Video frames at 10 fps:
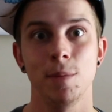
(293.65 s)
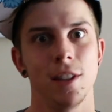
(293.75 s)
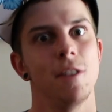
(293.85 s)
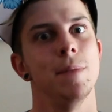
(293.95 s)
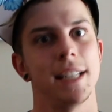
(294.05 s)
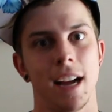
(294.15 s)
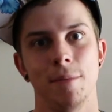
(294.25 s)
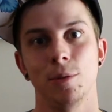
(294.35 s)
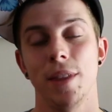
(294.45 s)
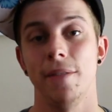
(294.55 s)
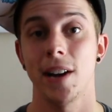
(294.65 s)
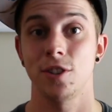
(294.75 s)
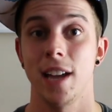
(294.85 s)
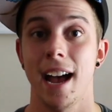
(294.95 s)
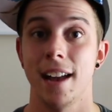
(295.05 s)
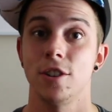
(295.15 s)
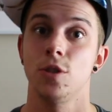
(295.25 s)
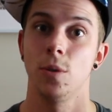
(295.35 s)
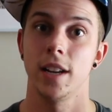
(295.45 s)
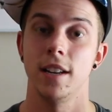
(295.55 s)
but there have been times where they've actually had a
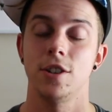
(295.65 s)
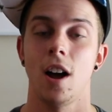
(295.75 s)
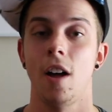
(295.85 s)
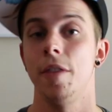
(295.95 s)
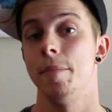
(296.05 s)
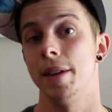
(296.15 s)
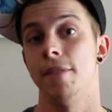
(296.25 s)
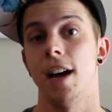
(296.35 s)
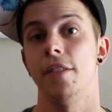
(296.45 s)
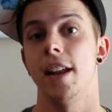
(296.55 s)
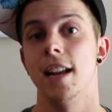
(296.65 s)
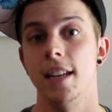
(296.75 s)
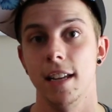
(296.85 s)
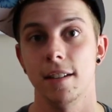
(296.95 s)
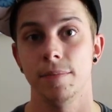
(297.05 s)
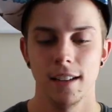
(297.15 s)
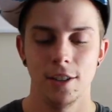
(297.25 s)
shortage on the big vial that I need.